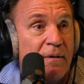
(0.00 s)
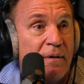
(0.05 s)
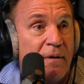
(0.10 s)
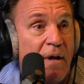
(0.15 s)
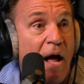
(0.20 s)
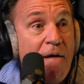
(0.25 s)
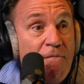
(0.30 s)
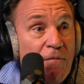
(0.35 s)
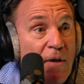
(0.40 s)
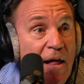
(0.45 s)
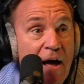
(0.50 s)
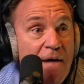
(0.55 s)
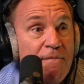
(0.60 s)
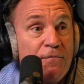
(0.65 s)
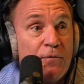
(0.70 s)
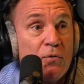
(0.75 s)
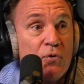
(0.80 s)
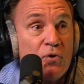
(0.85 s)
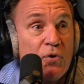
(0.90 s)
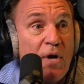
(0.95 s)
I've laughed
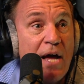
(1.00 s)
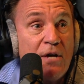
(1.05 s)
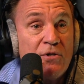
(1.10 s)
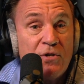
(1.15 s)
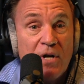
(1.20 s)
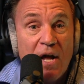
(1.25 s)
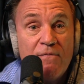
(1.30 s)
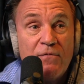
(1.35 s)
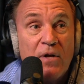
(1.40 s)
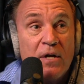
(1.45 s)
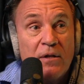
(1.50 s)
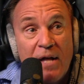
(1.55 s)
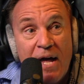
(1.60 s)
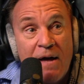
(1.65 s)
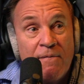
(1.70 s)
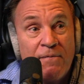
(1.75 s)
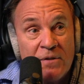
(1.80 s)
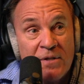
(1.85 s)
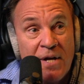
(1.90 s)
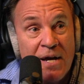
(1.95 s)
through tragedy. I've done
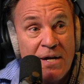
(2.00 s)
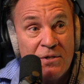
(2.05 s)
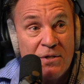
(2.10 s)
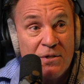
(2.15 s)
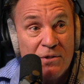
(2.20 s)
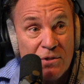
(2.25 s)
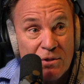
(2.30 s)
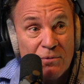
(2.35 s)
laughitations